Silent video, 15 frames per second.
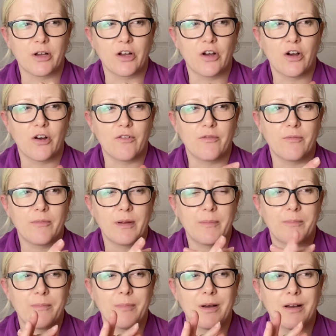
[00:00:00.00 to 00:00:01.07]
can't
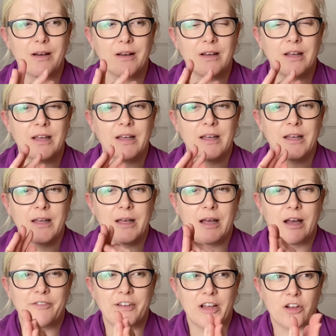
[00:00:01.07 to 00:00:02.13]
remember. I
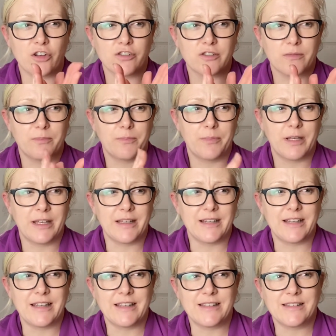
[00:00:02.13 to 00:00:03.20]
think I've got some
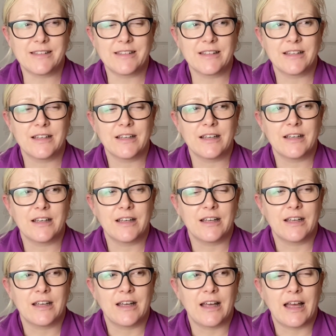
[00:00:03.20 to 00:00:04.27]
peonies
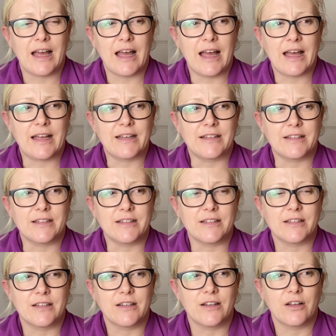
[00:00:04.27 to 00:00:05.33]
and
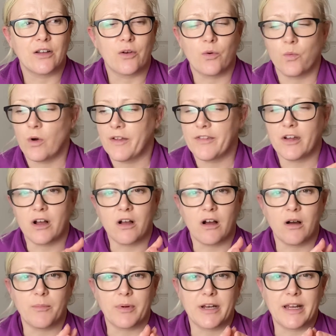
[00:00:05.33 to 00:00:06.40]
one that I
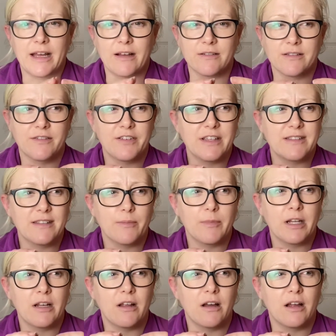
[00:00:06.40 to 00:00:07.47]
can't pronounce. I think it's
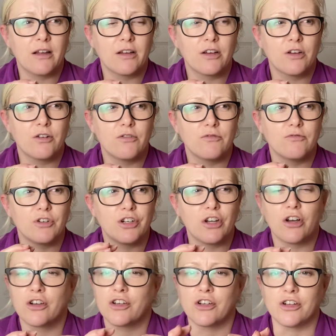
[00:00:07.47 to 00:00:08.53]
something like
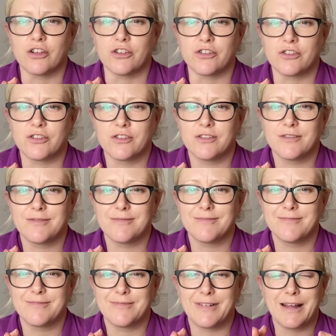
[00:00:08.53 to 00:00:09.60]
ranunculus,
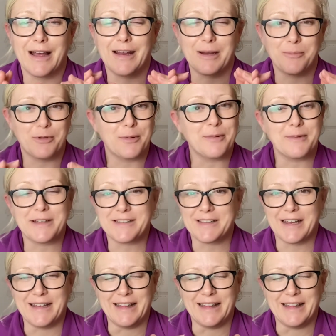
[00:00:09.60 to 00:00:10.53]
and I'm probably saying